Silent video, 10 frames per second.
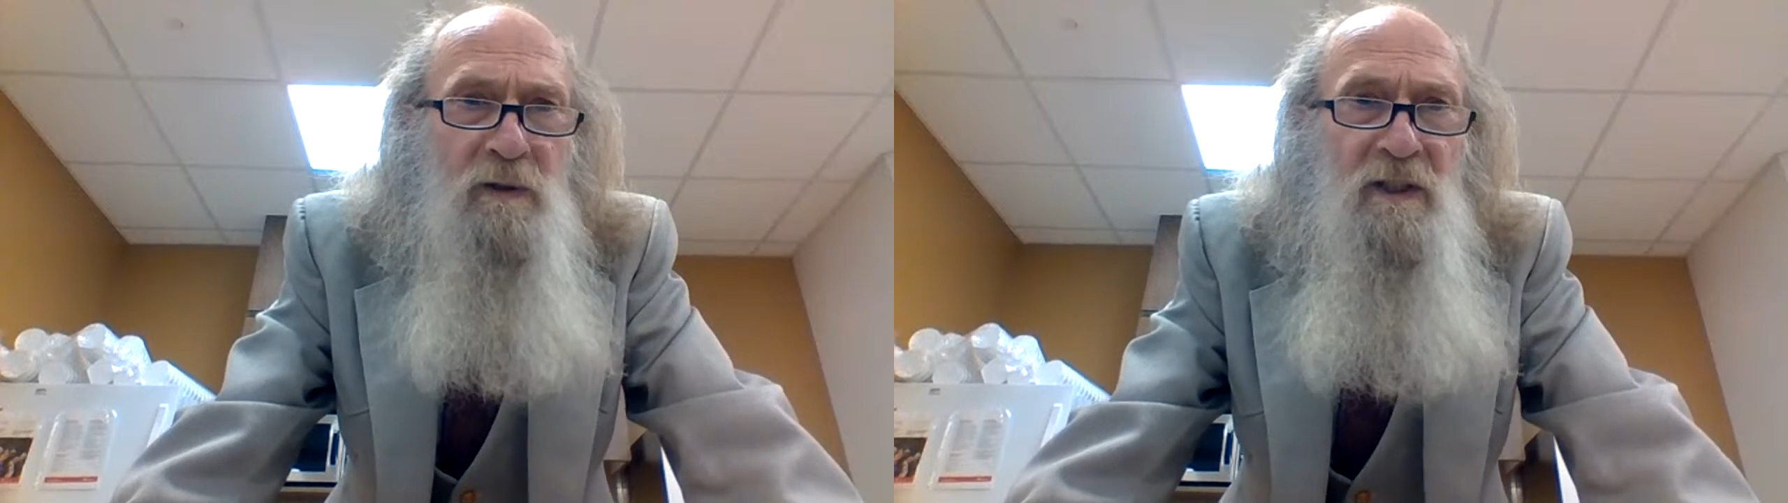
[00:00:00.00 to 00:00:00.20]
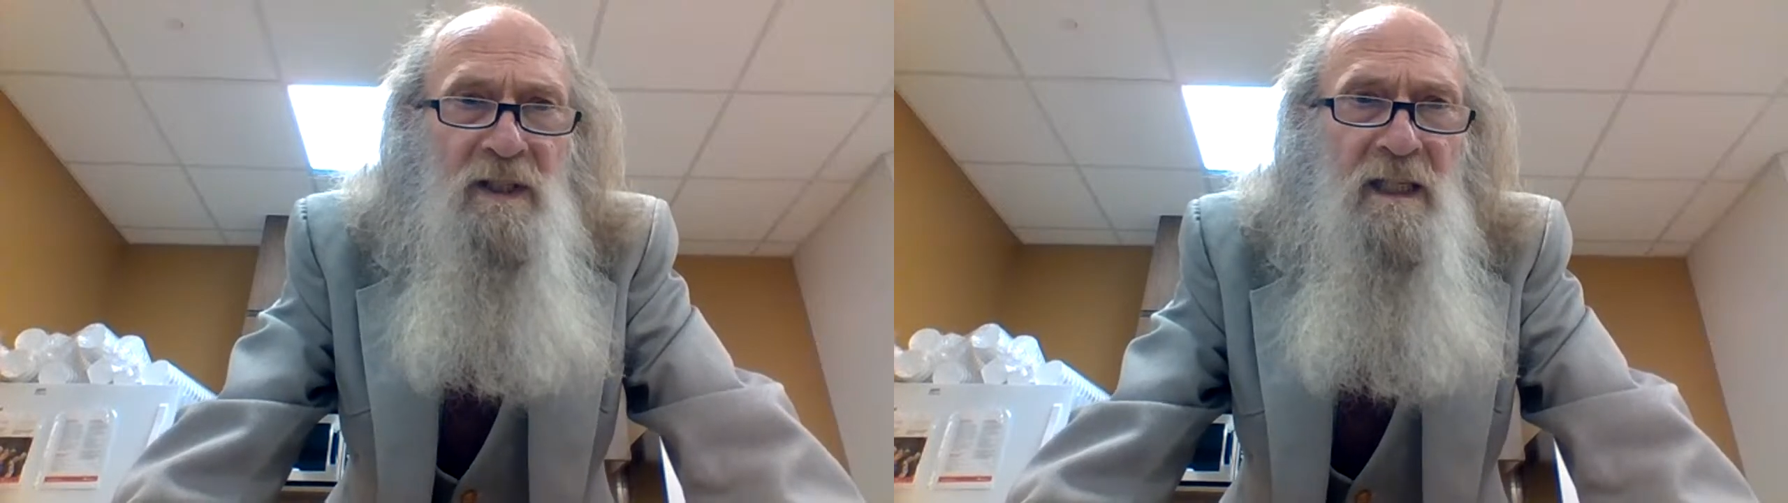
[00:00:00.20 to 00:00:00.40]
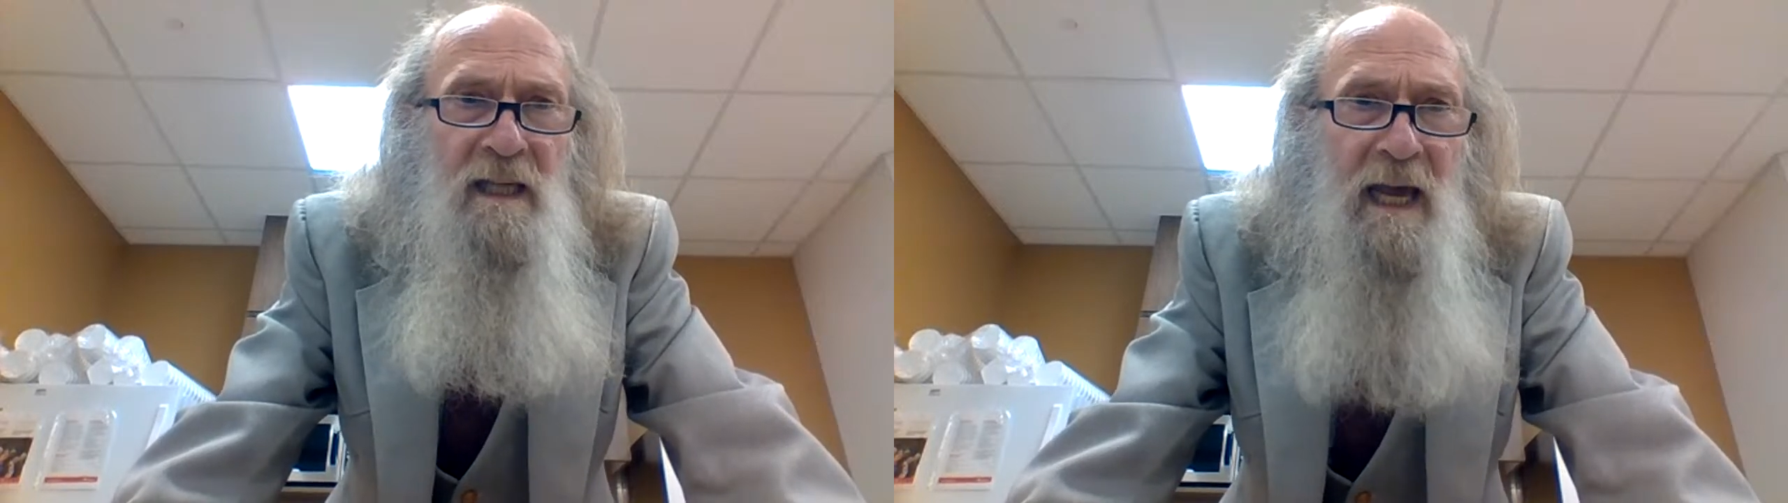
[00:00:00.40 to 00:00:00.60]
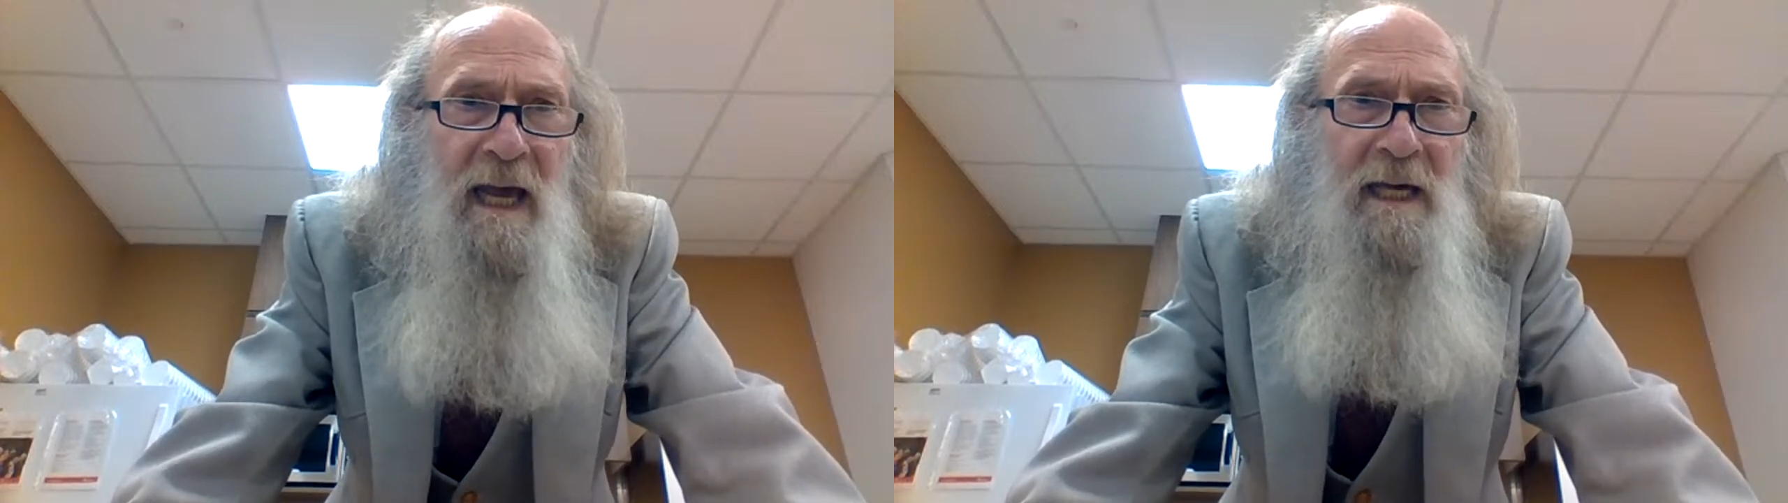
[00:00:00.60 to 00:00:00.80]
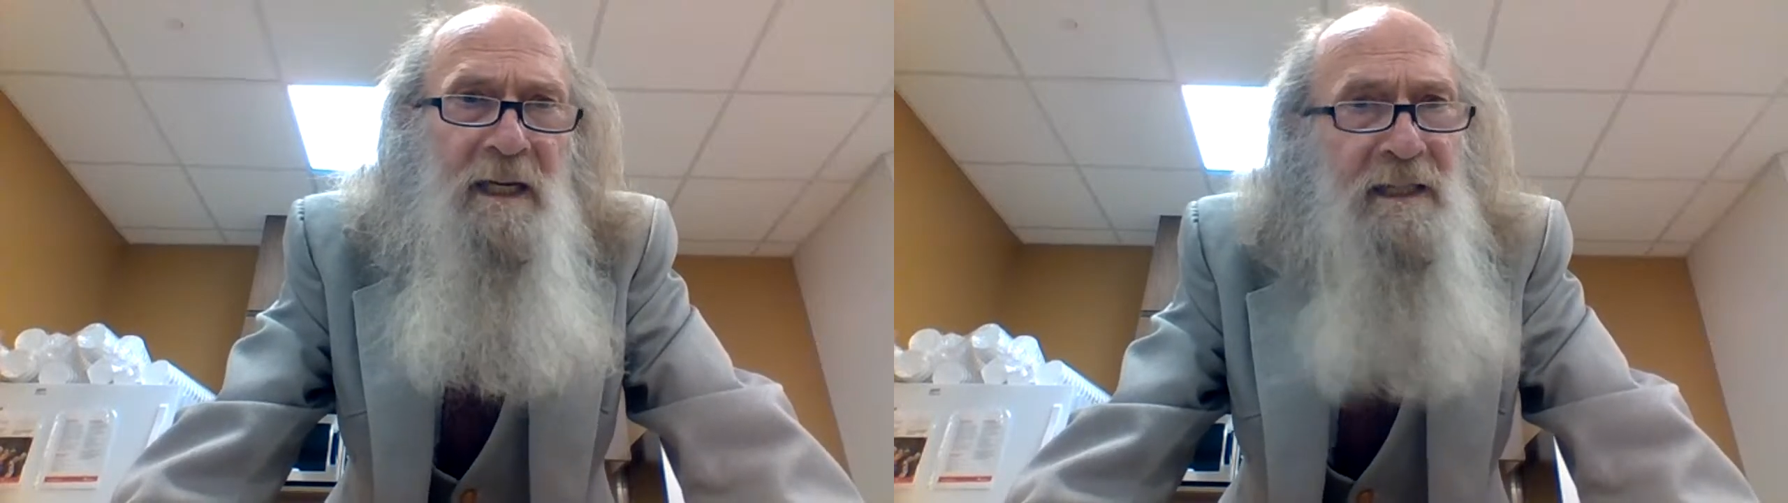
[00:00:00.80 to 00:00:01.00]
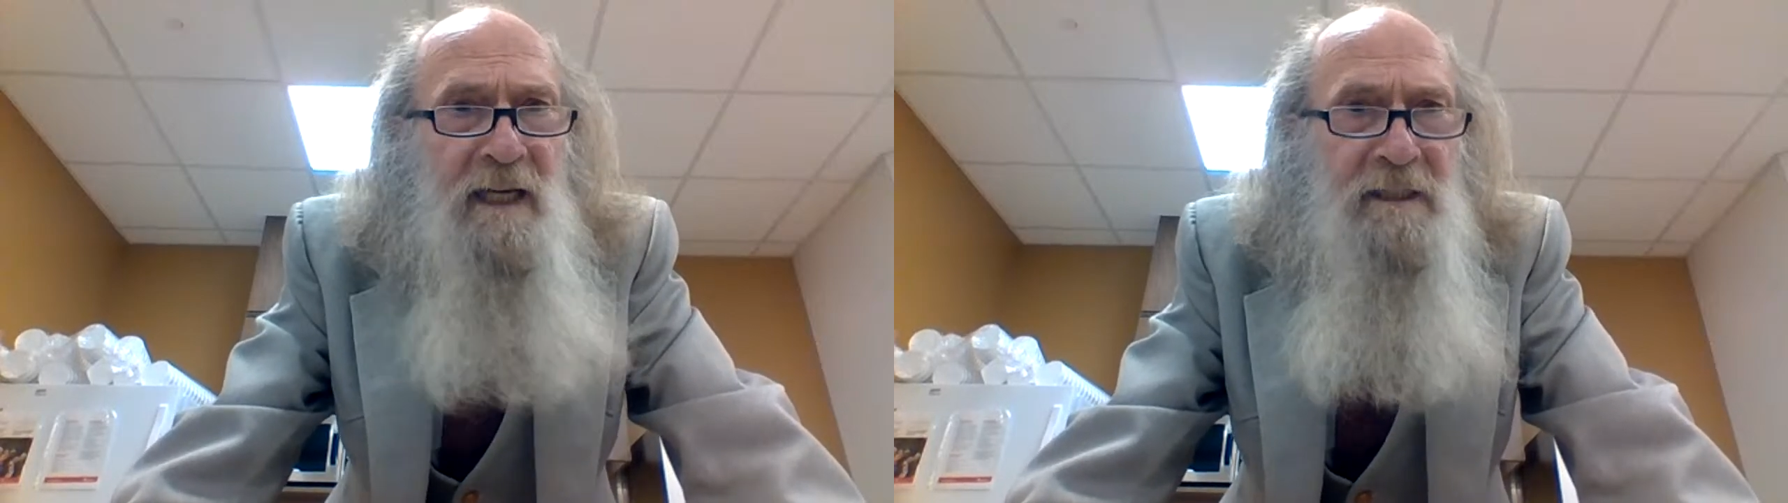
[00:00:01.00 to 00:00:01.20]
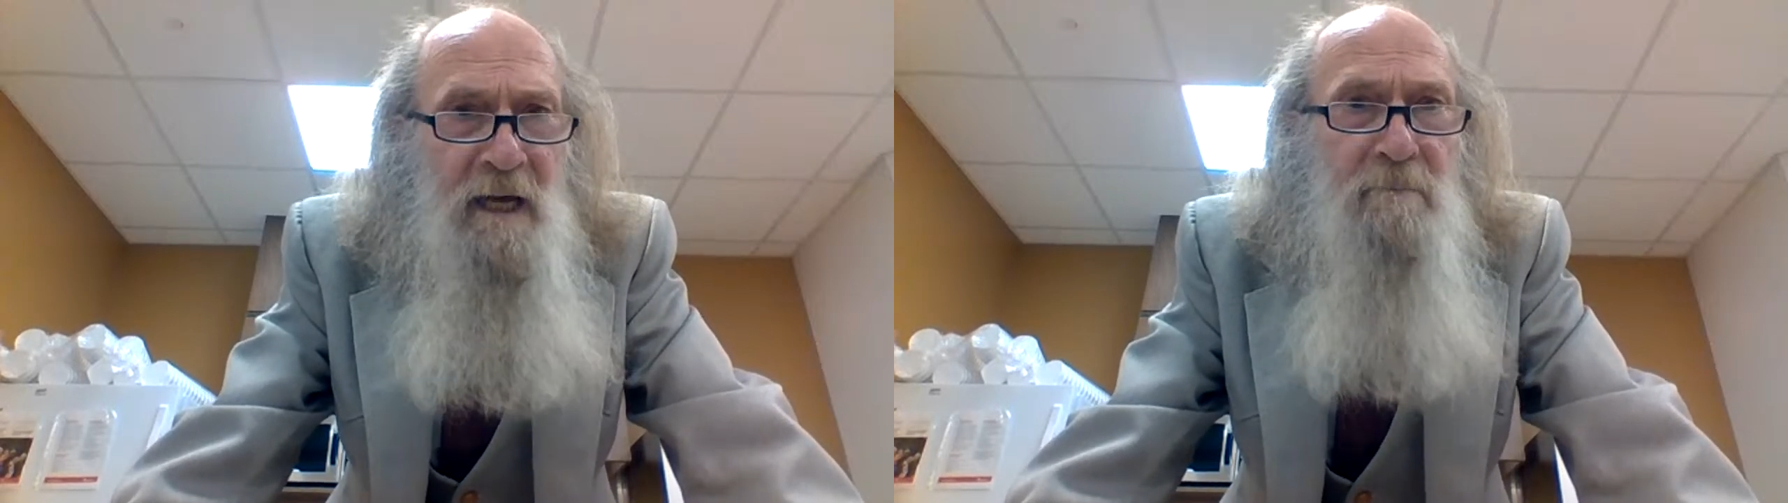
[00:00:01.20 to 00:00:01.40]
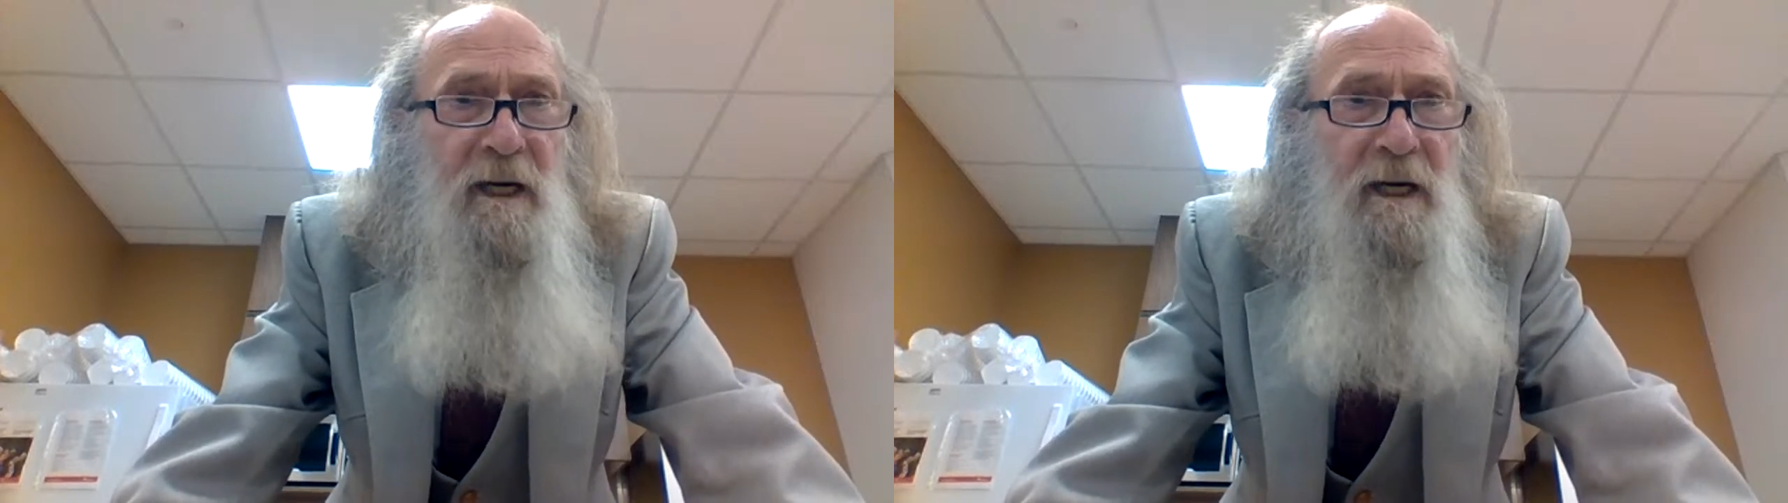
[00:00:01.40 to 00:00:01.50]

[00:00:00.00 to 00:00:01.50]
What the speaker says: disease I had at that time,